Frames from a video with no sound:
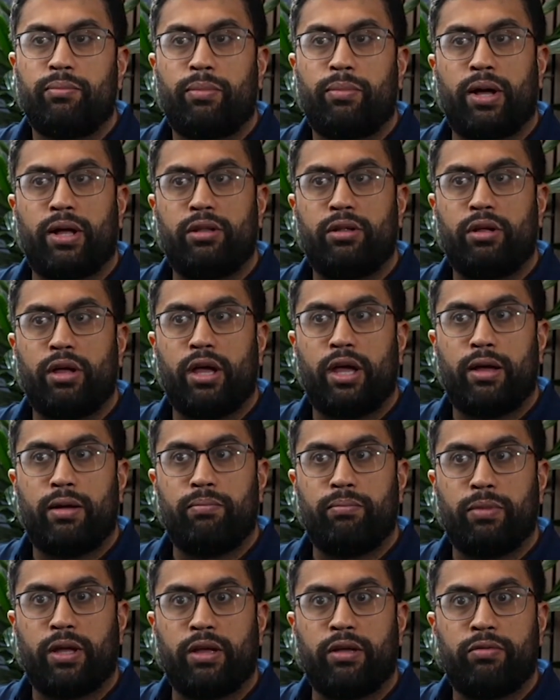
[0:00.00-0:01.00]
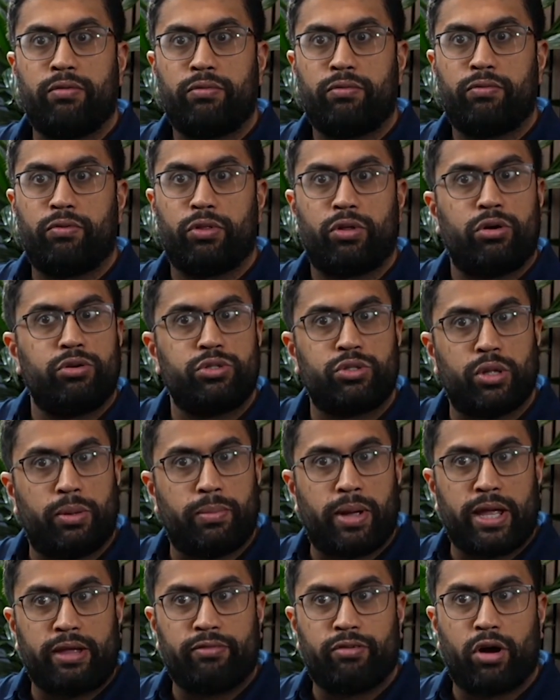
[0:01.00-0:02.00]
But if for those that
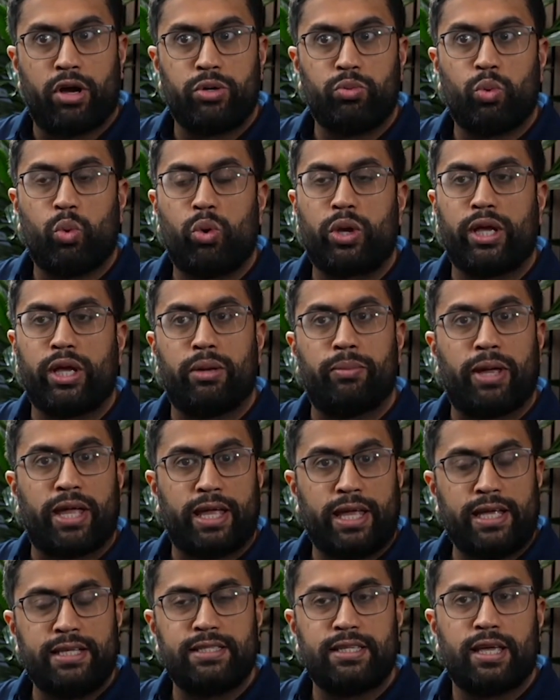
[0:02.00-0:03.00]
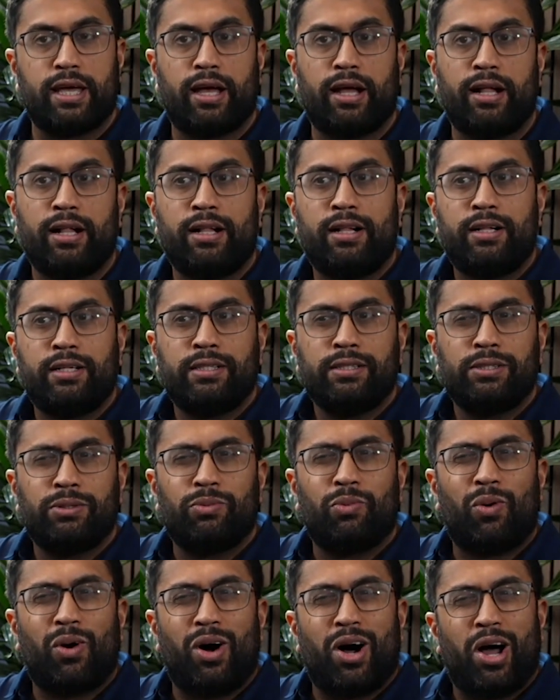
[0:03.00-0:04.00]
may find walking a bit easier,
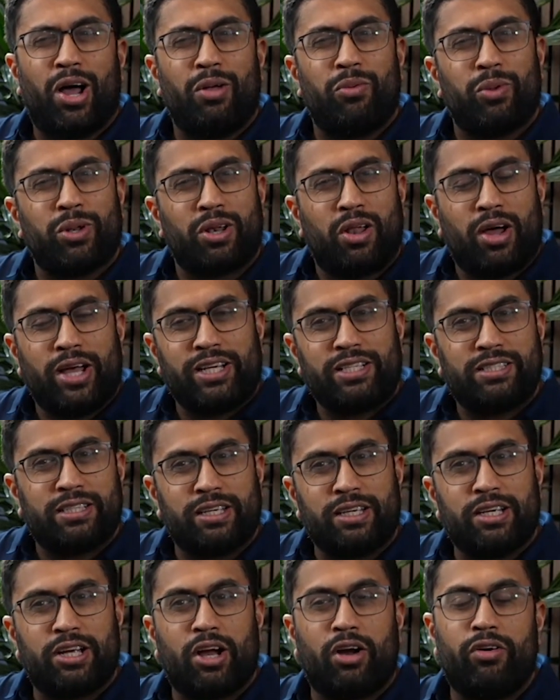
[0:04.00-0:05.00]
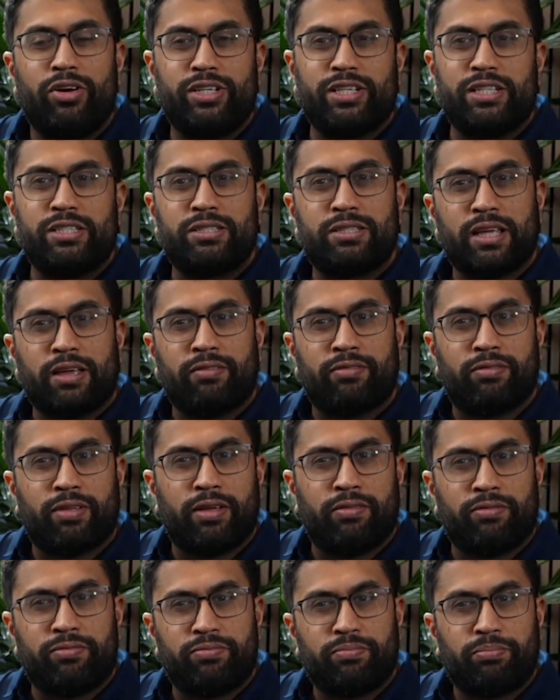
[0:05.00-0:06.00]
what I would like to encourage is
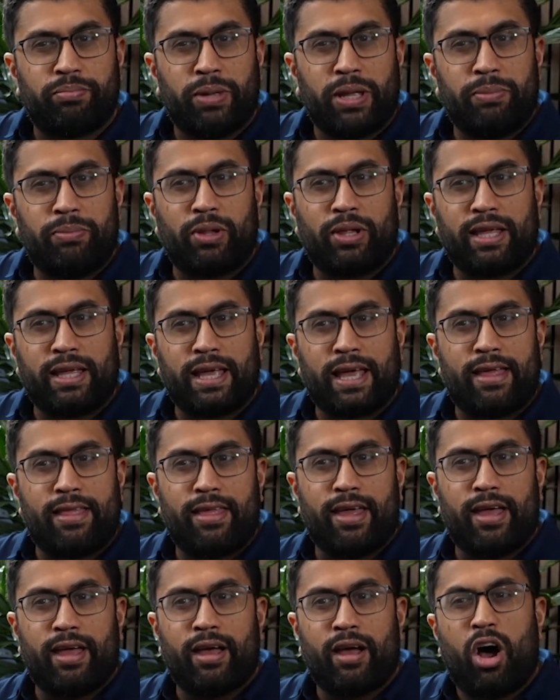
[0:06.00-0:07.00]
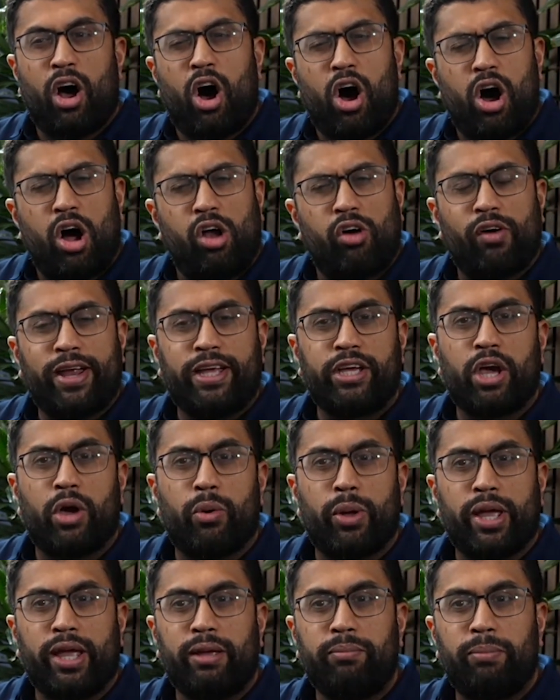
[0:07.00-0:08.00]
if people can get their heart rate
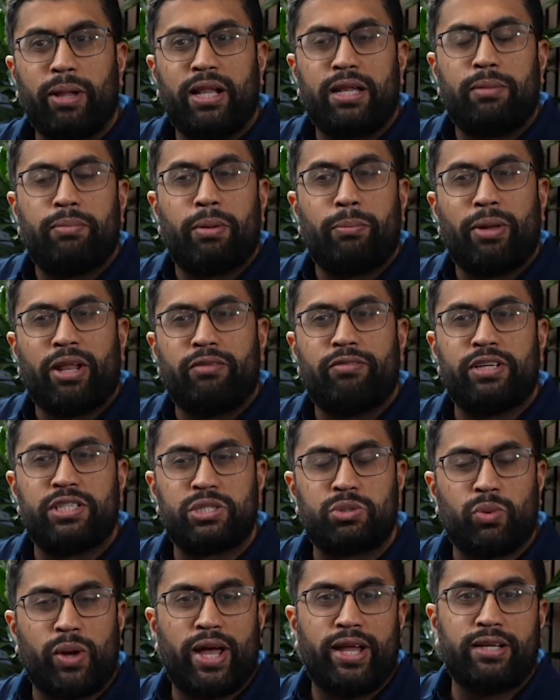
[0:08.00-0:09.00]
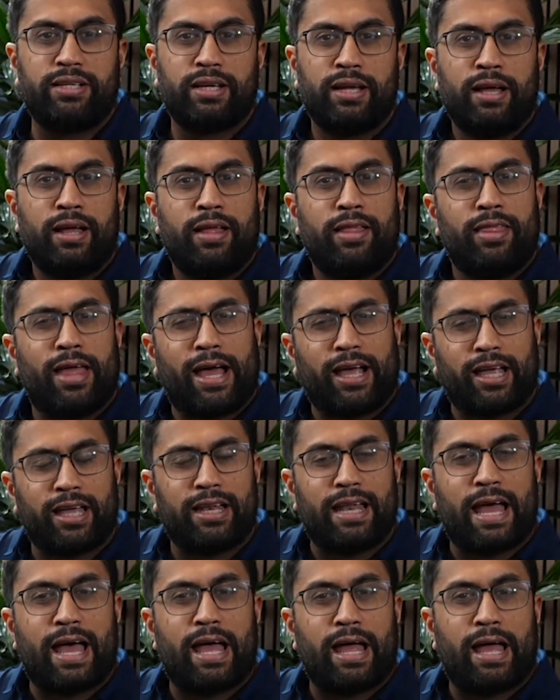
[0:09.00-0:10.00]
going, build up a bit of a sweat, that
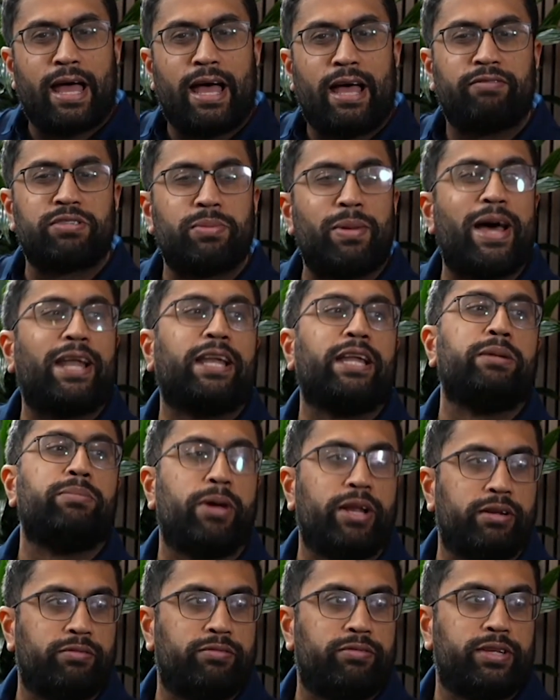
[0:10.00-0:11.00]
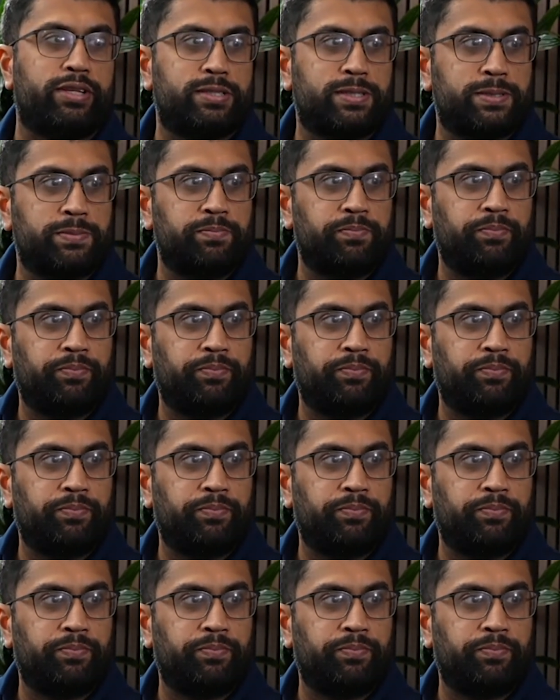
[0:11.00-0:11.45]
can have some added benefits.